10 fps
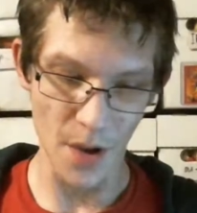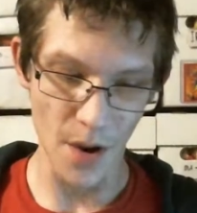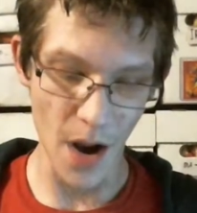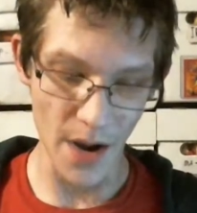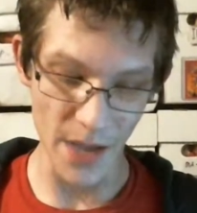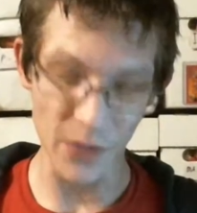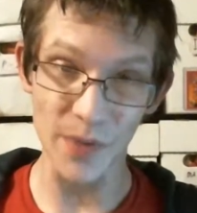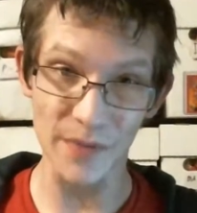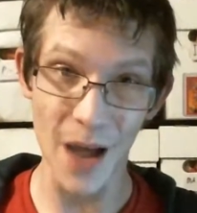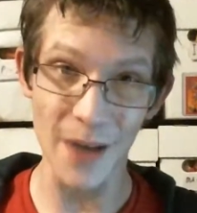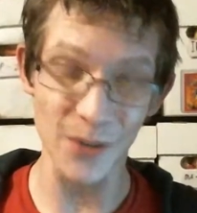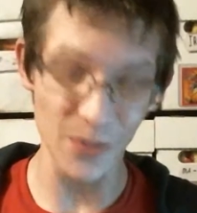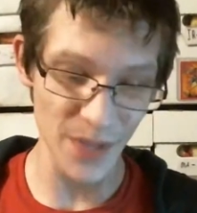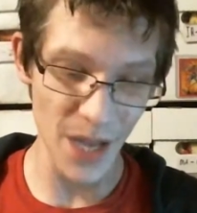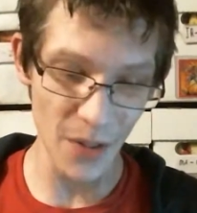Alright, next we've got
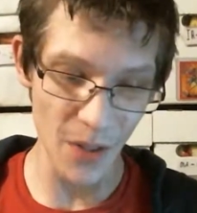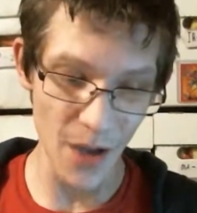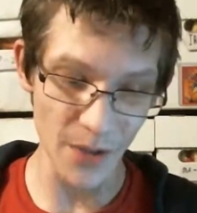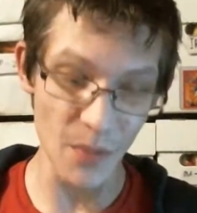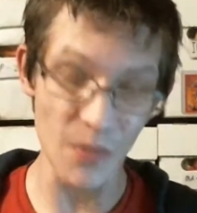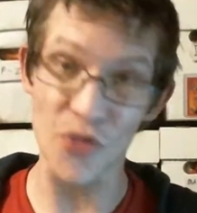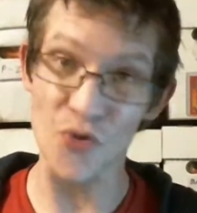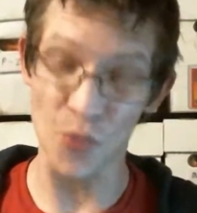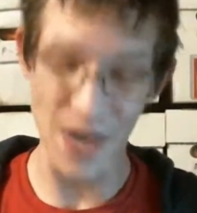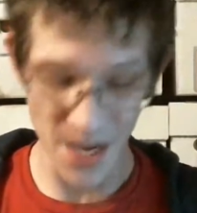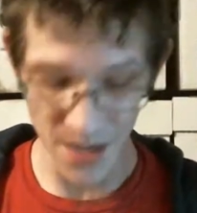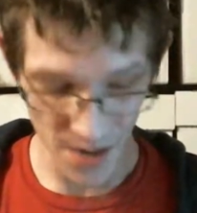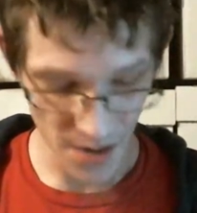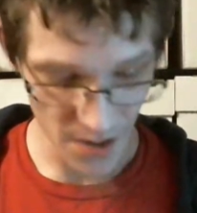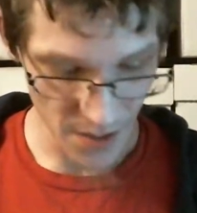Doomsday Clock number 3.
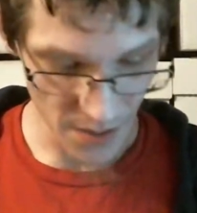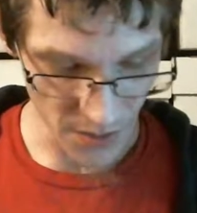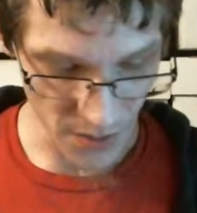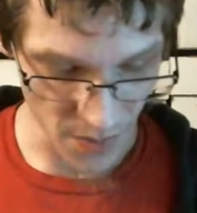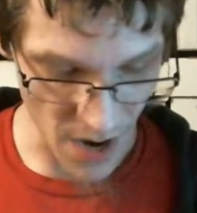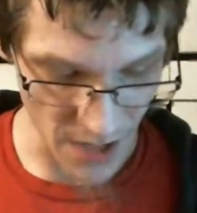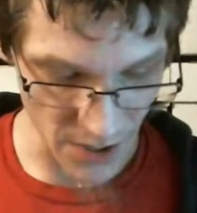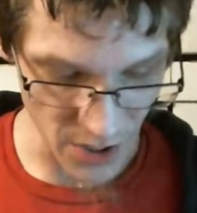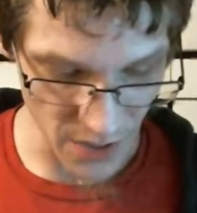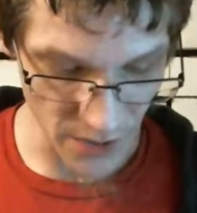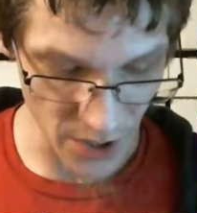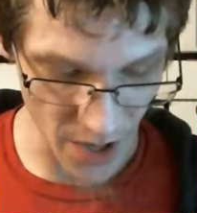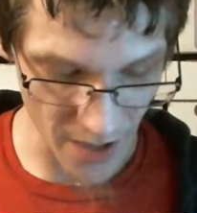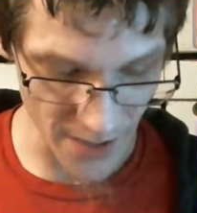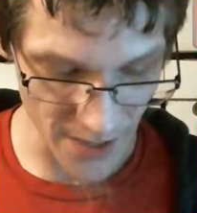This is by Jeff
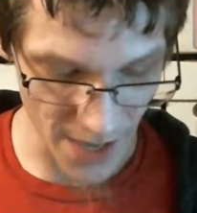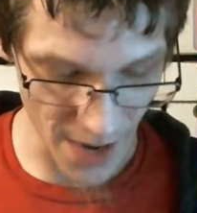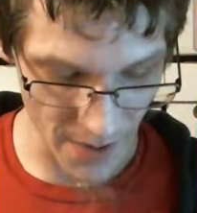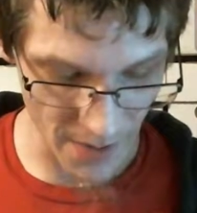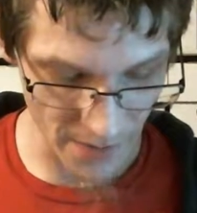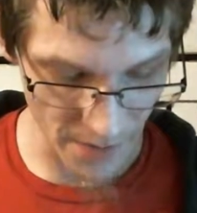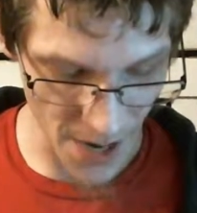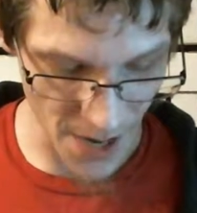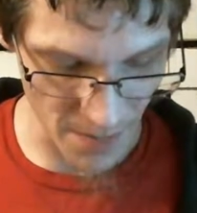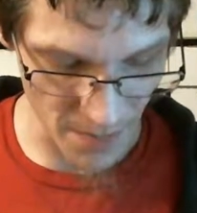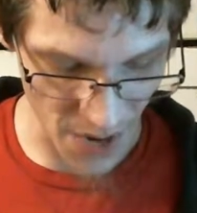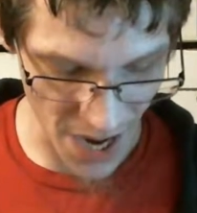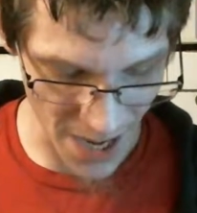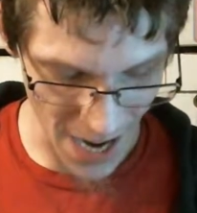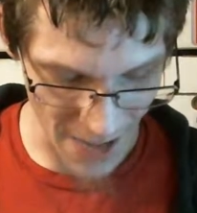Johns, Gary Frank,
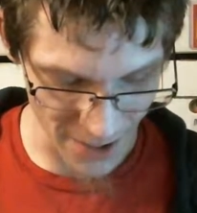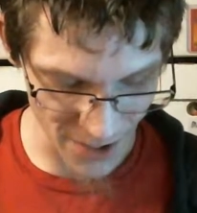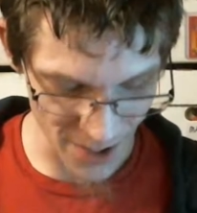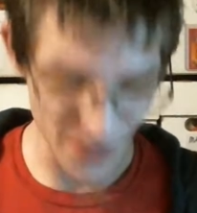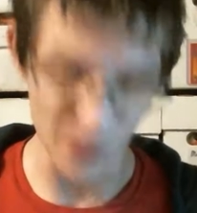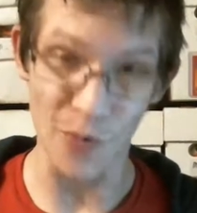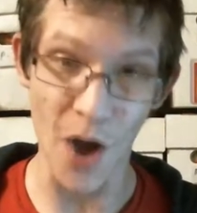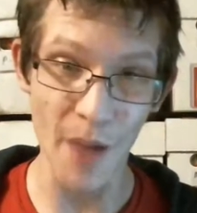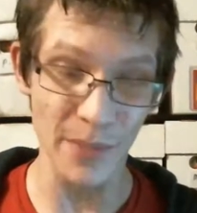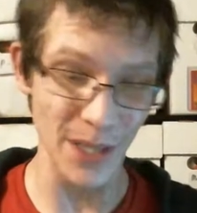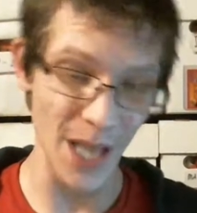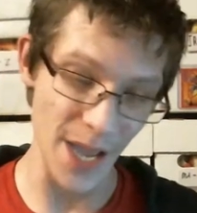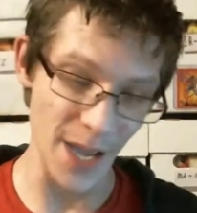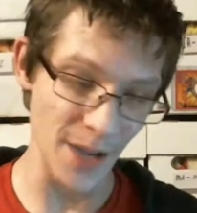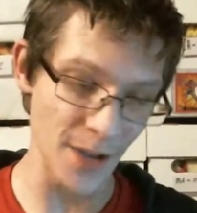Brand Anderson, and Rob
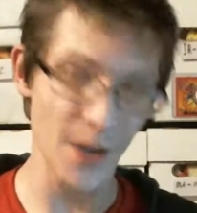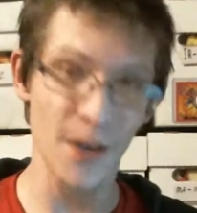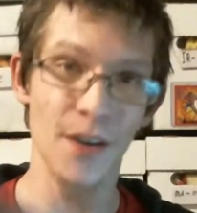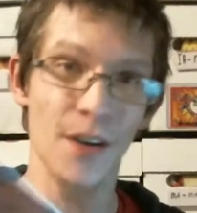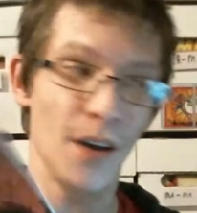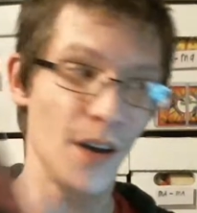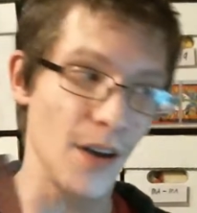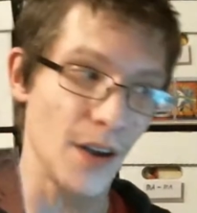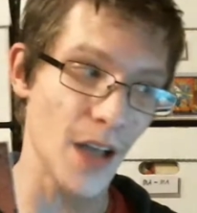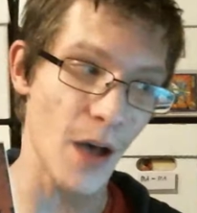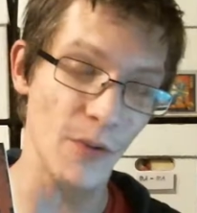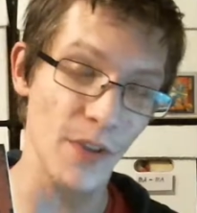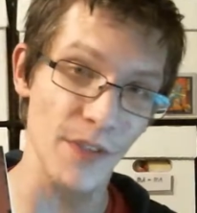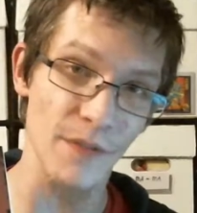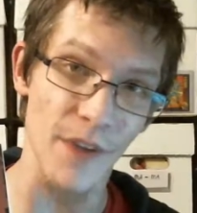Lay. I got one
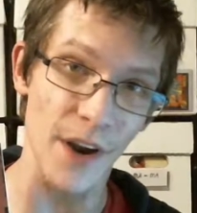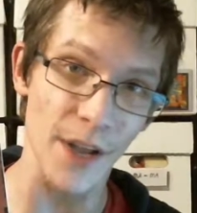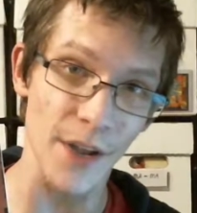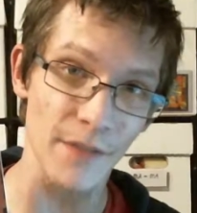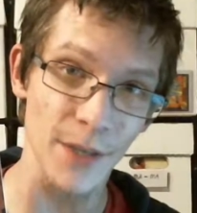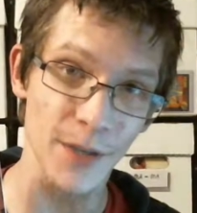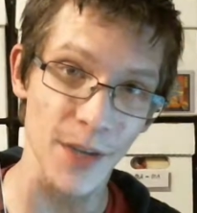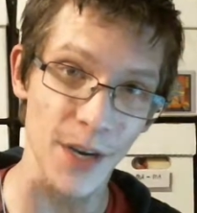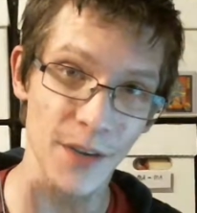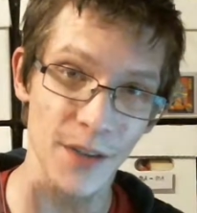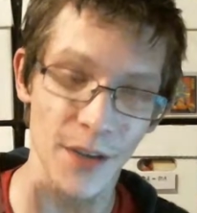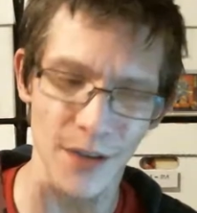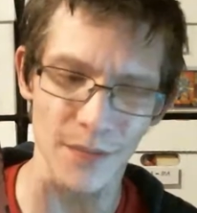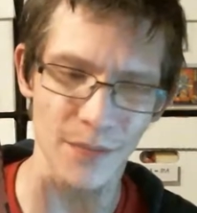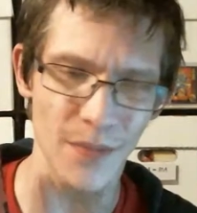of the variant covers here.
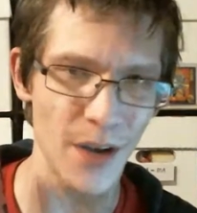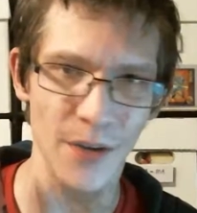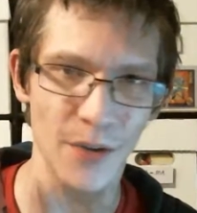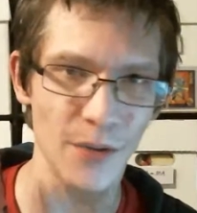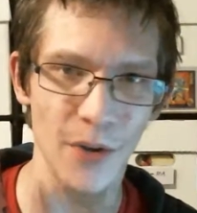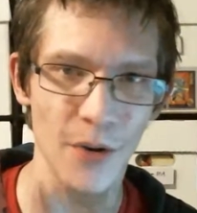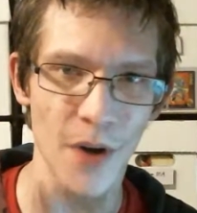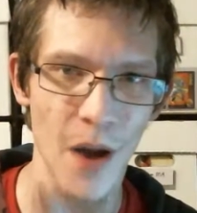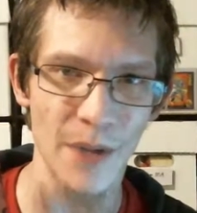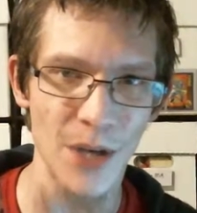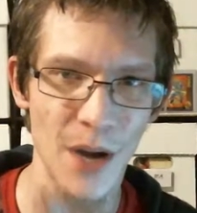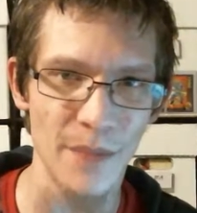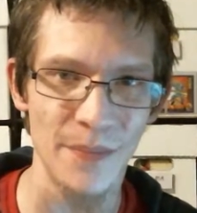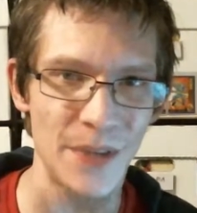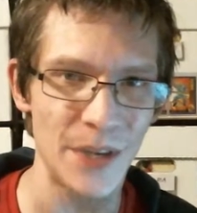My local comic shop
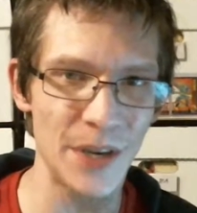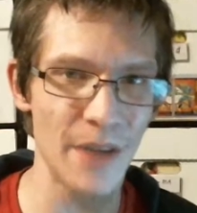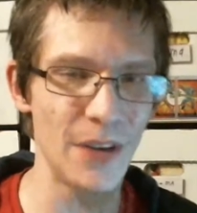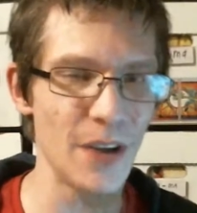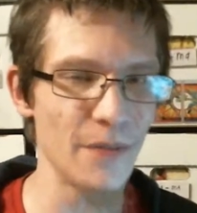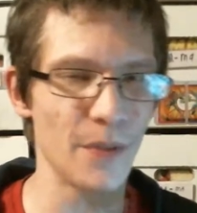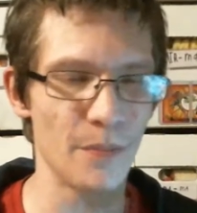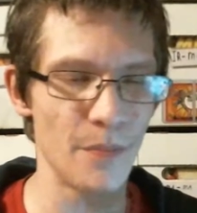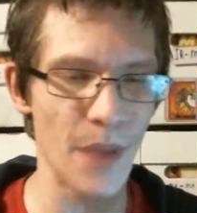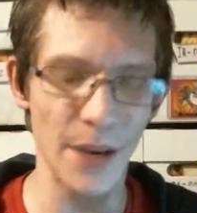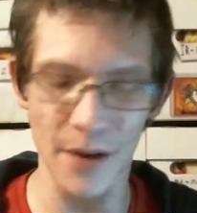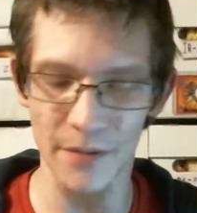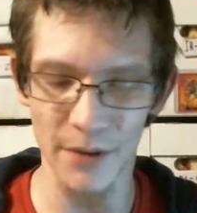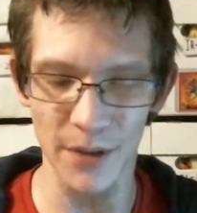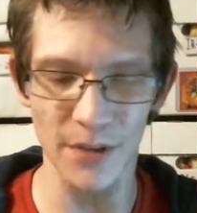didn't have enough of the main
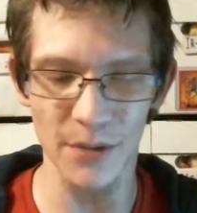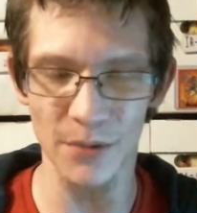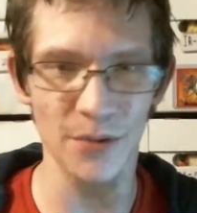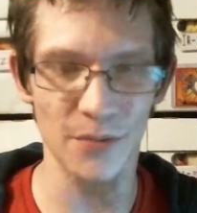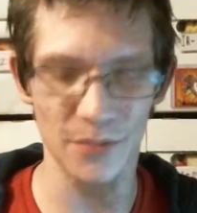cover, and this was